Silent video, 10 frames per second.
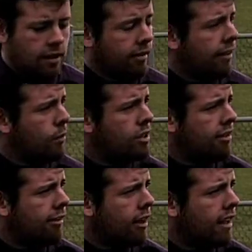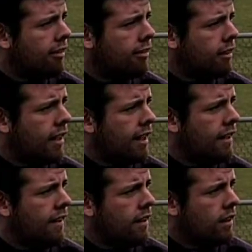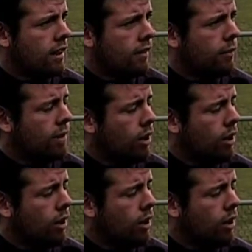Seeing what you saw yesterday from